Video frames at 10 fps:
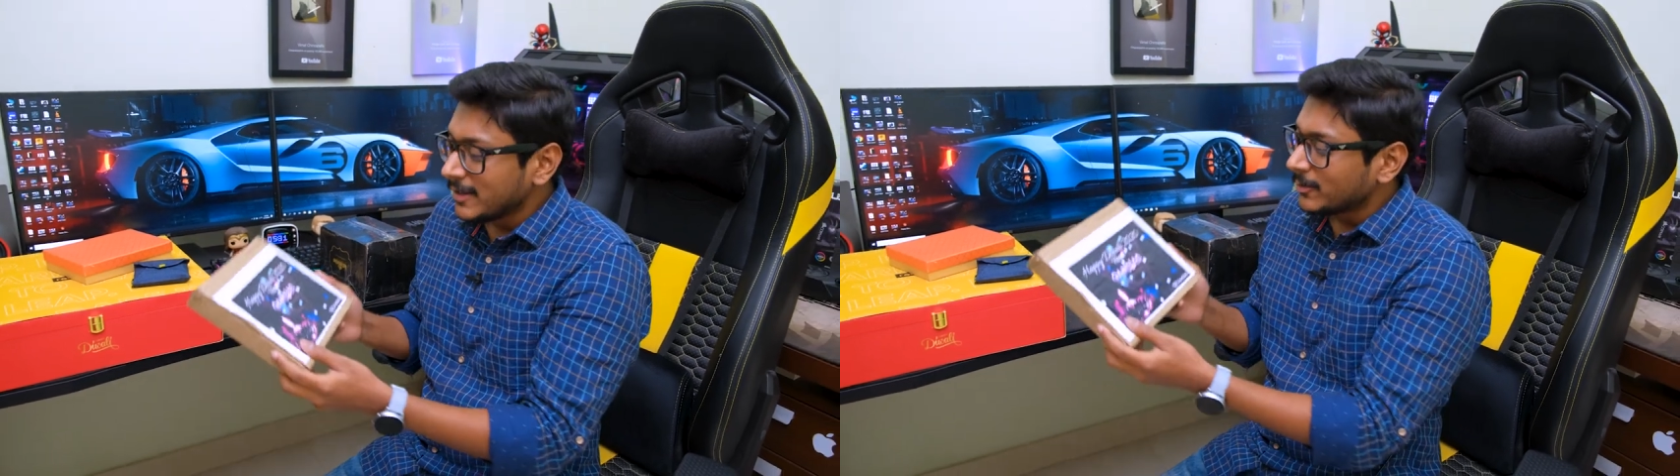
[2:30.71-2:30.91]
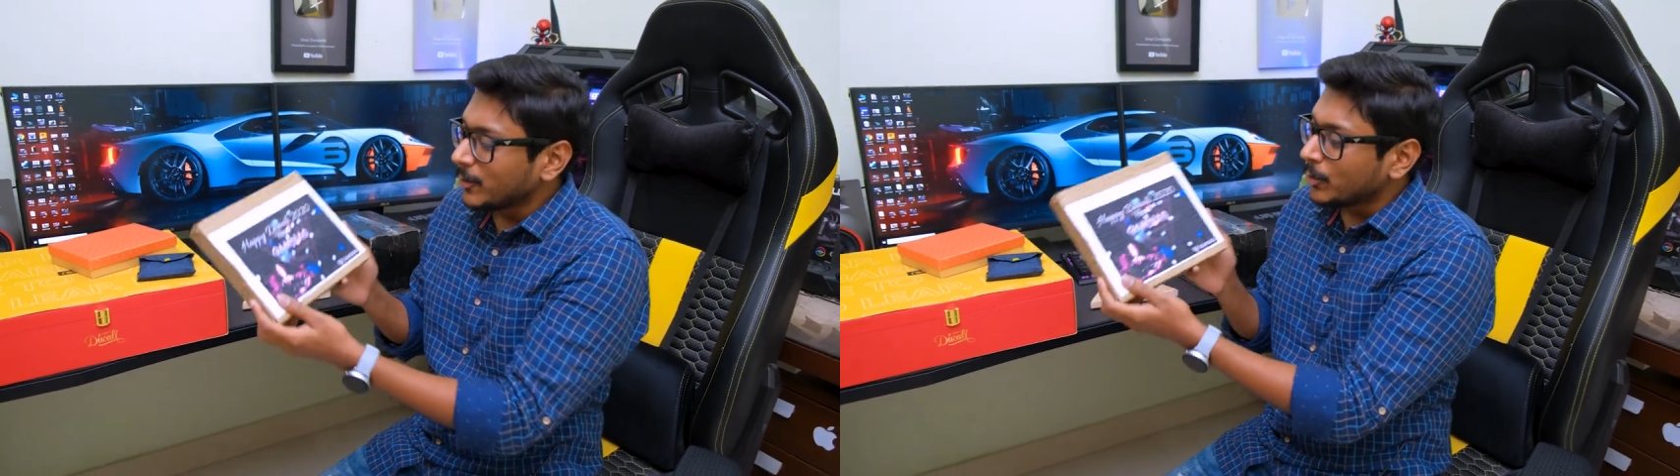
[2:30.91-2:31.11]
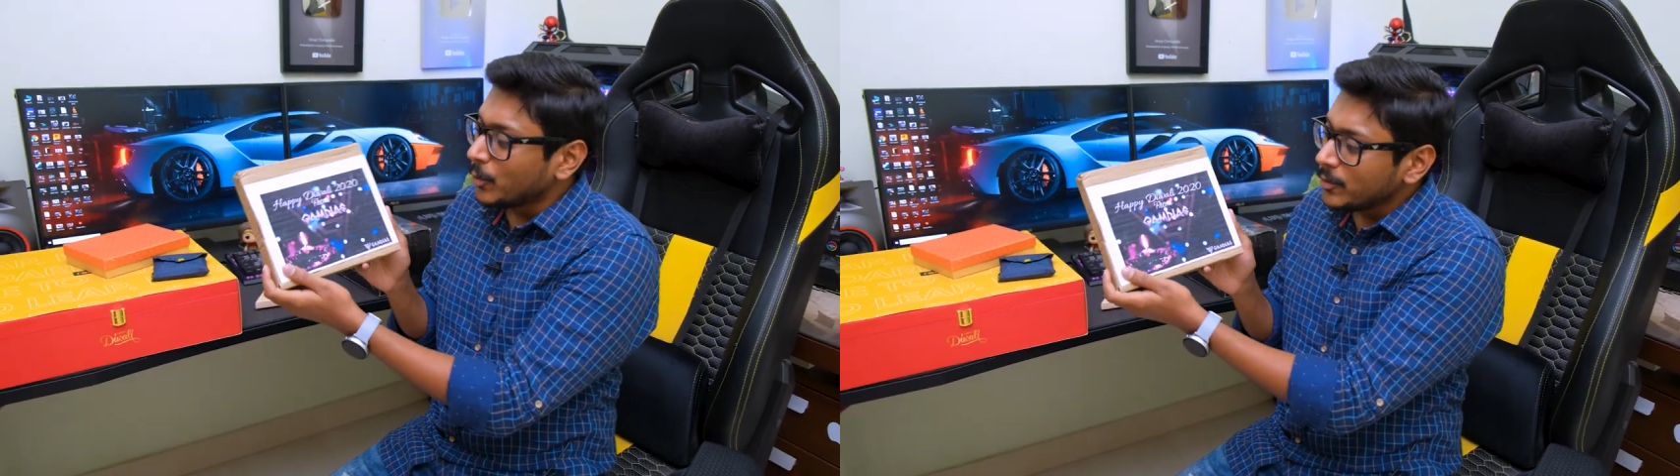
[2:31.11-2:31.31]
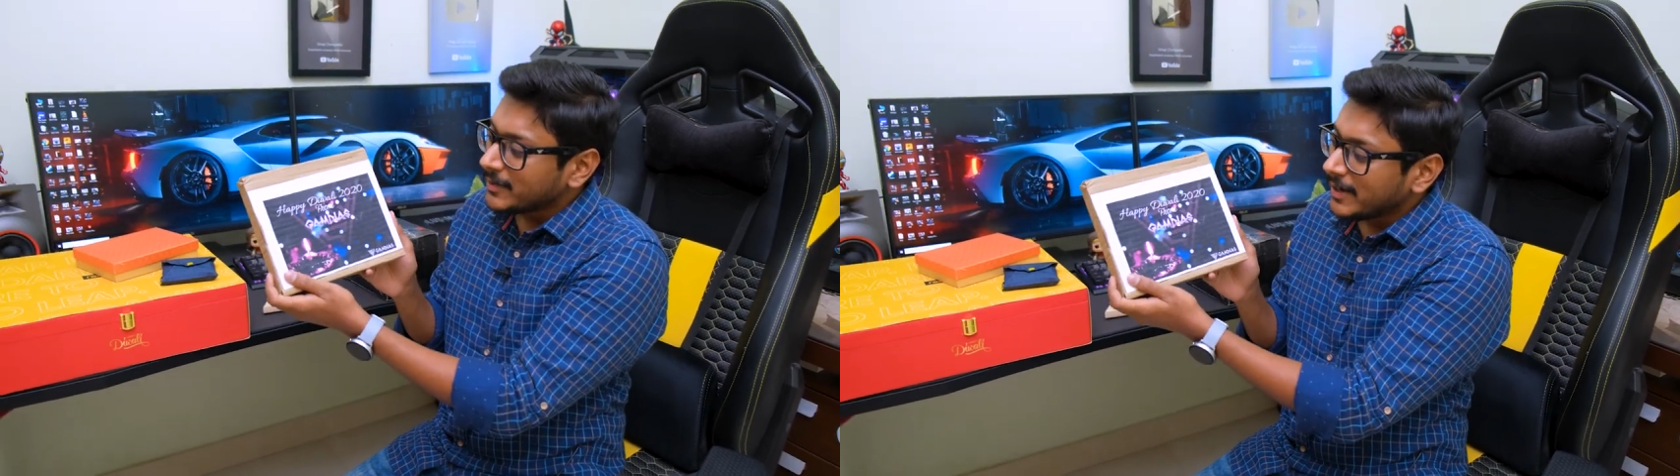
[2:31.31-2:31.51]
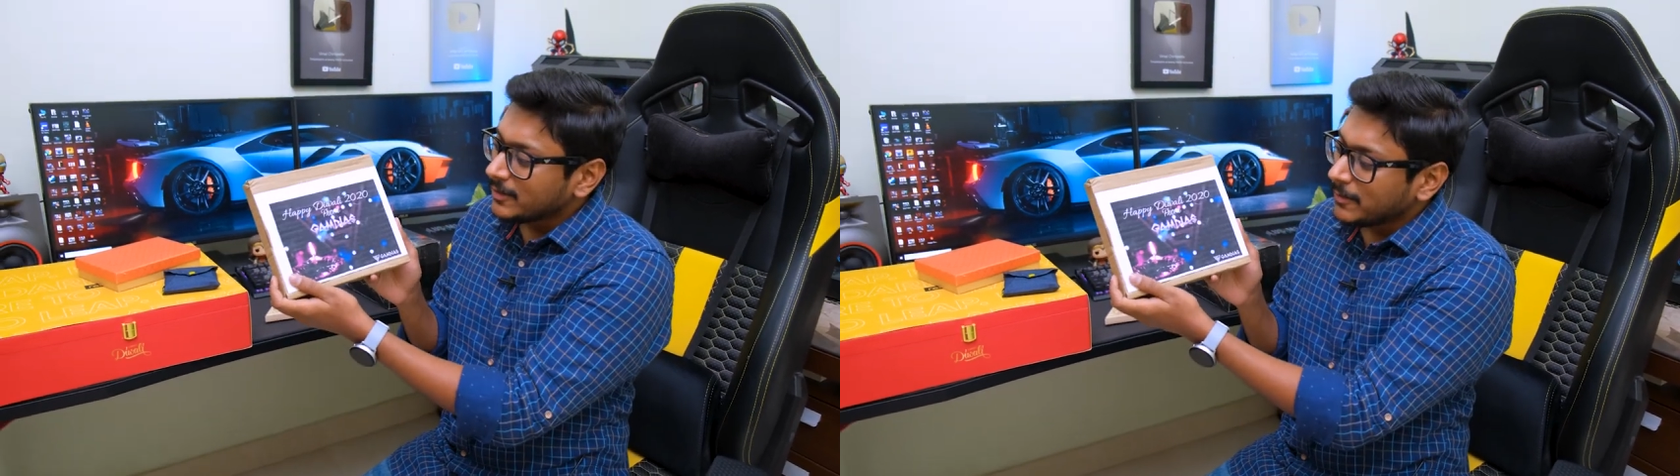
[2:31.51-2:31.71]
So those
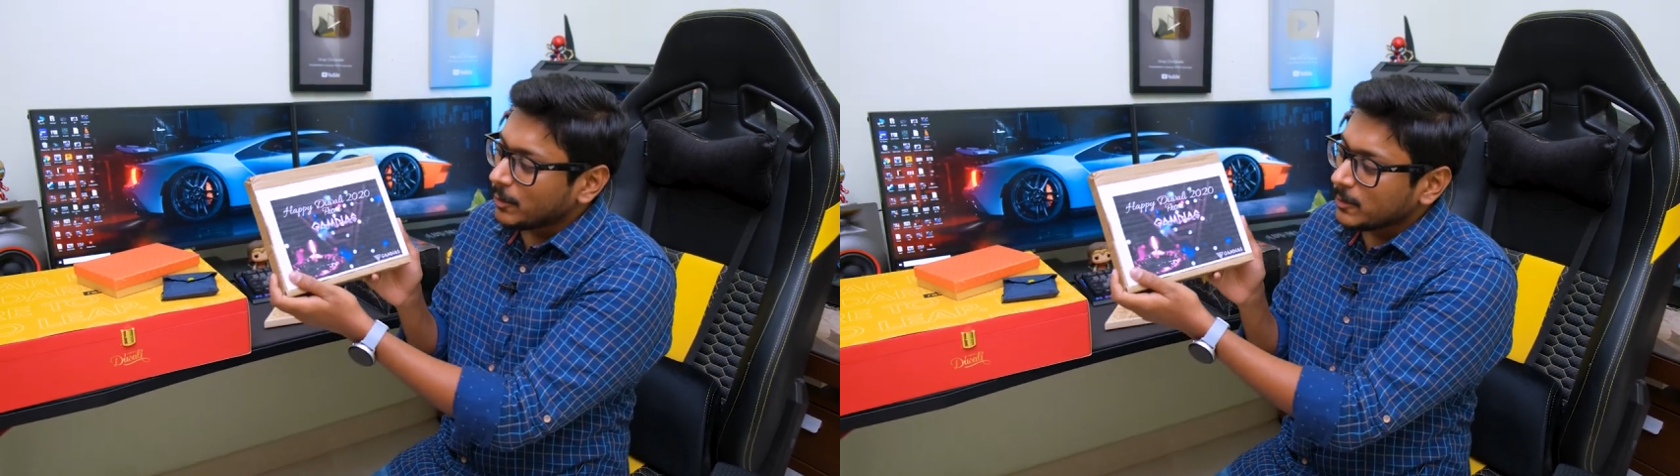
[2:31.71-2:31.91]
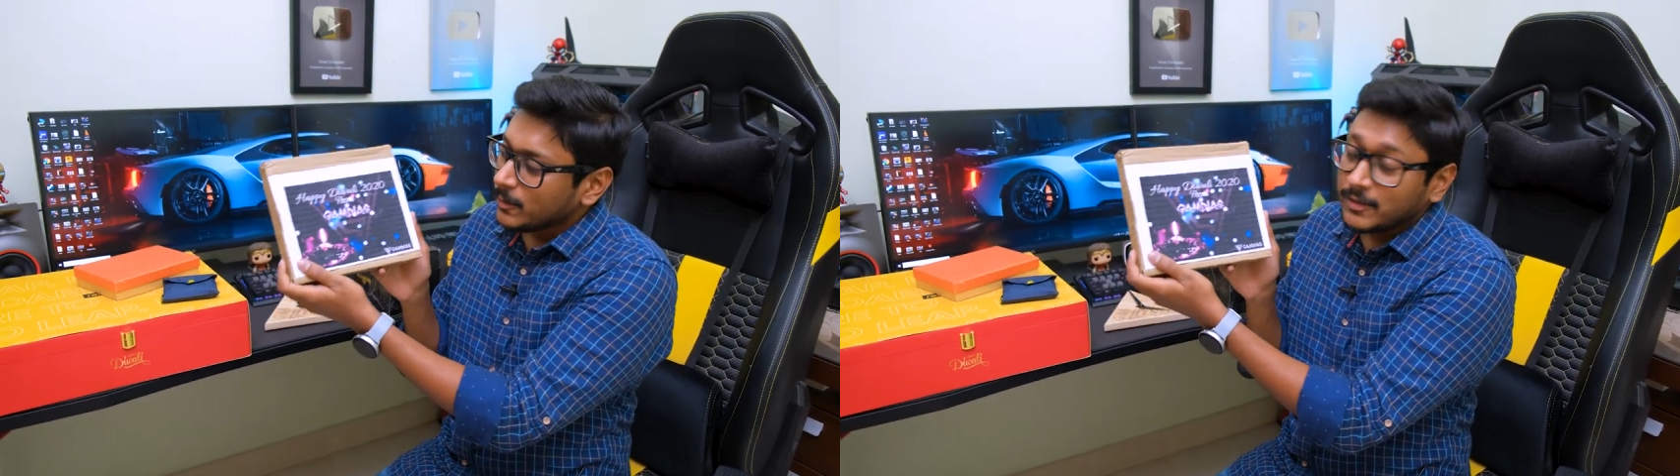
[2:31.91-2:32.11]
guys have also